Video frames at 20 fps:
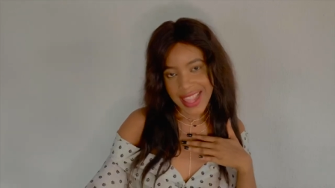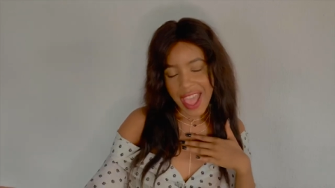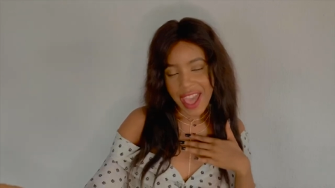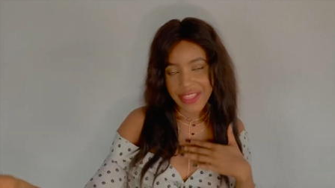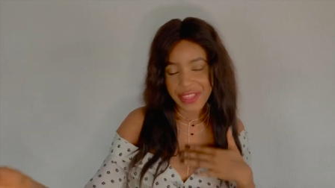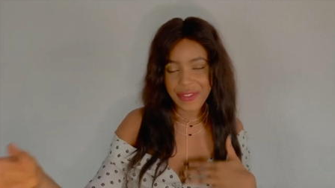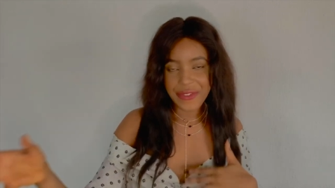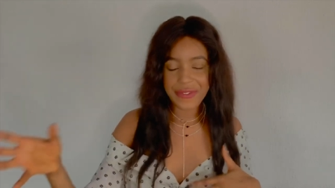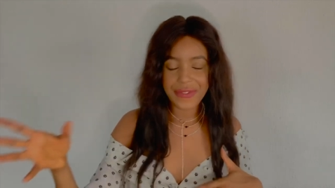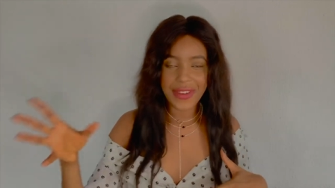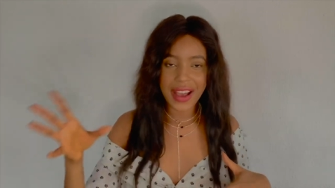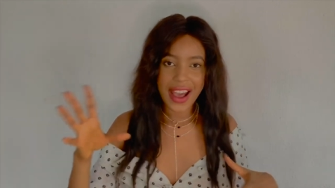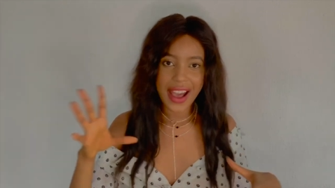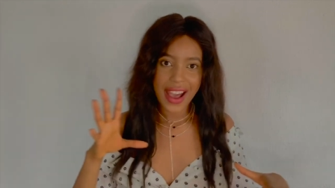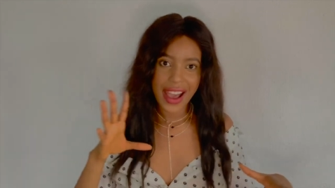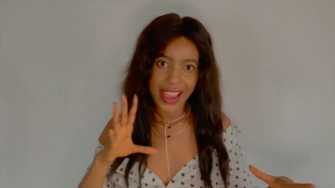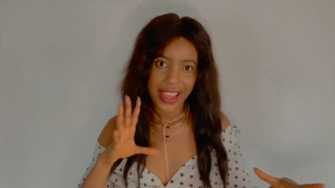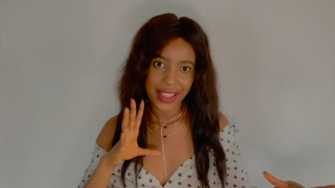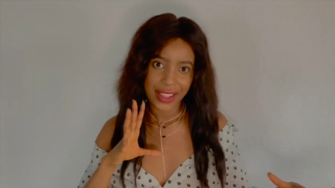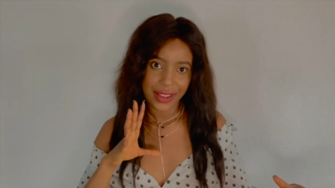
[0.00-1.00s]
The
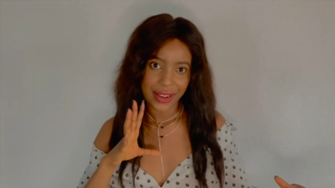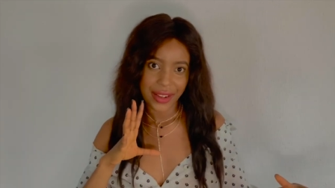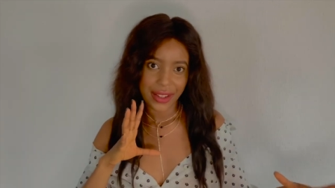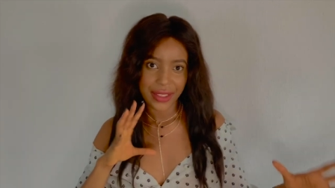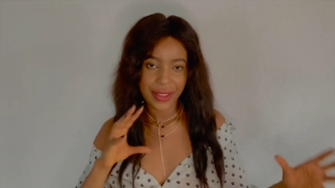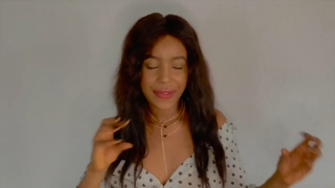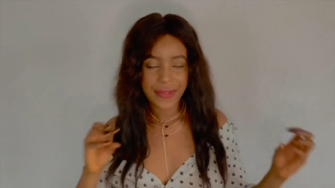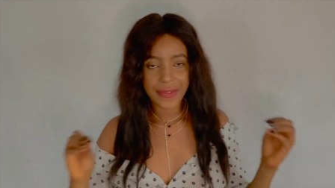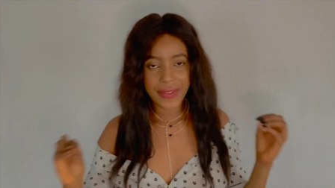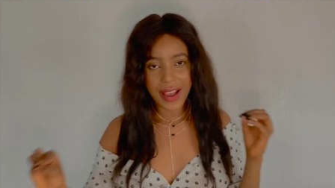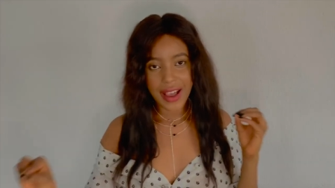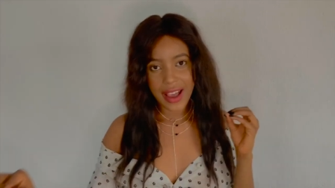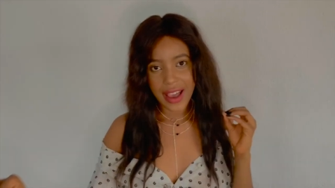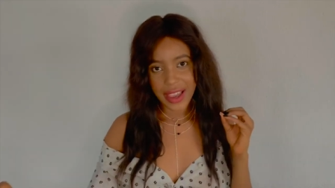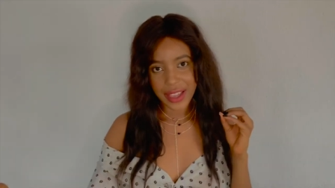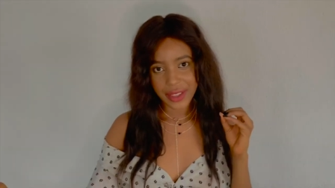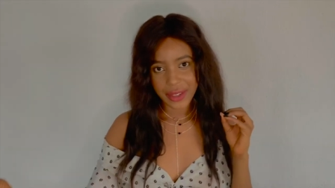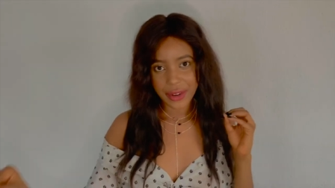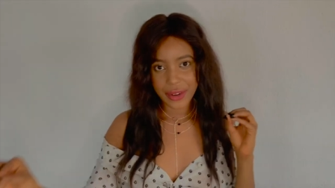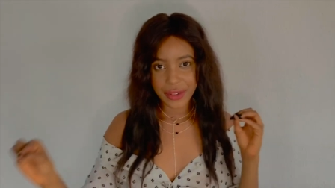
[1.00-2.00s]
final, the
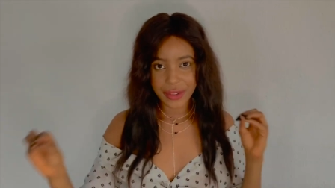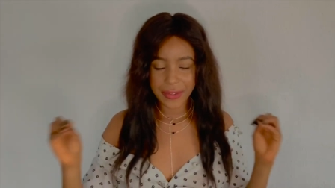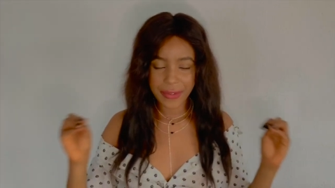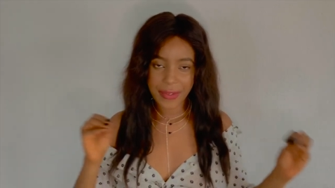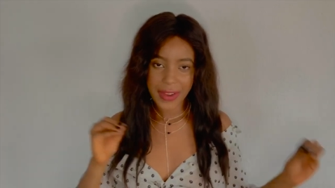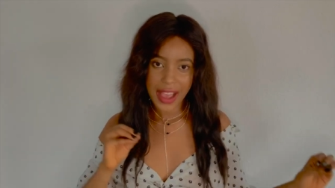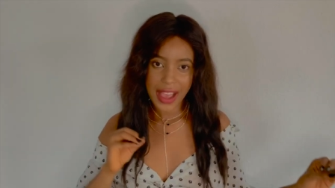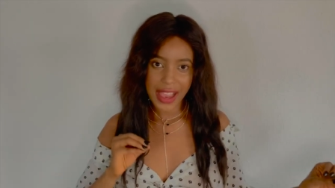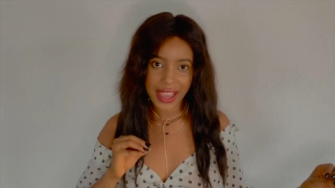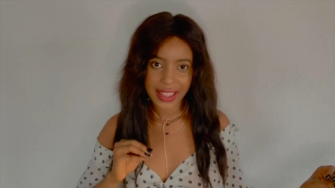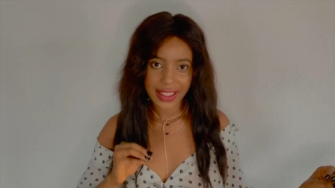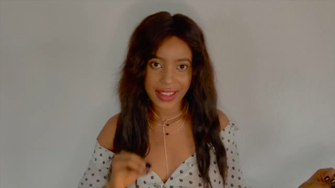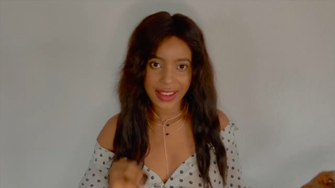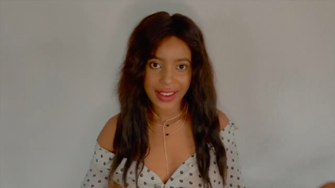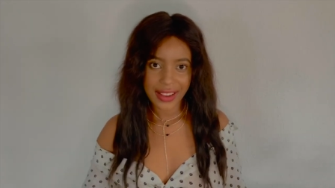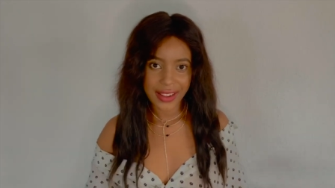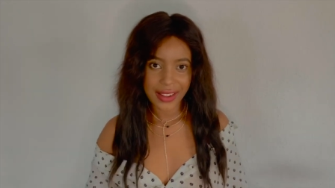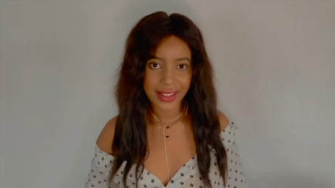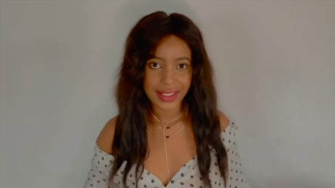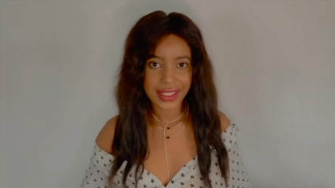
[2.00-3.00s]
final, the
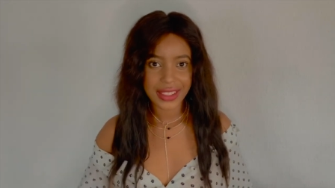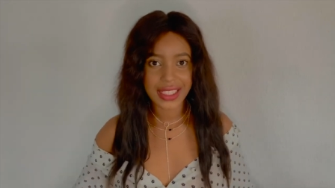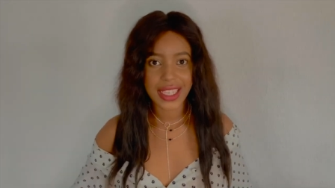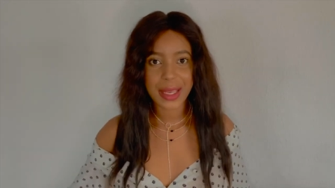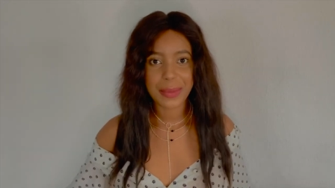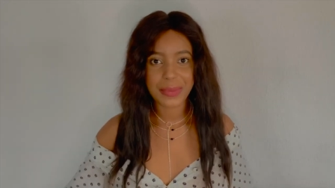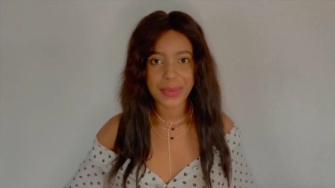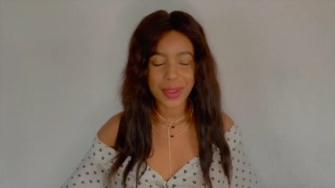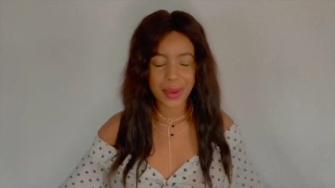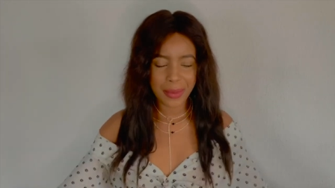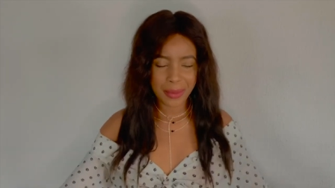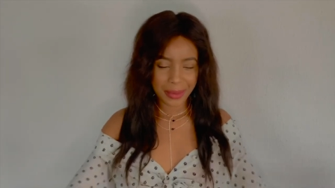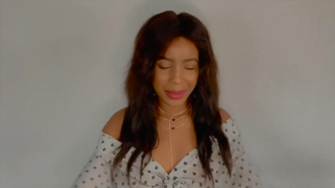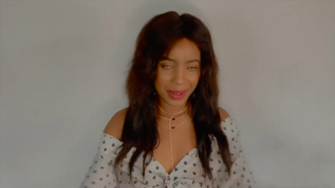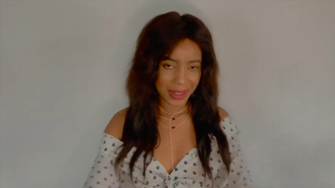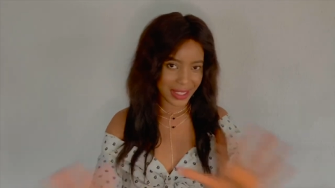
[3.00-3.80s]
final tip number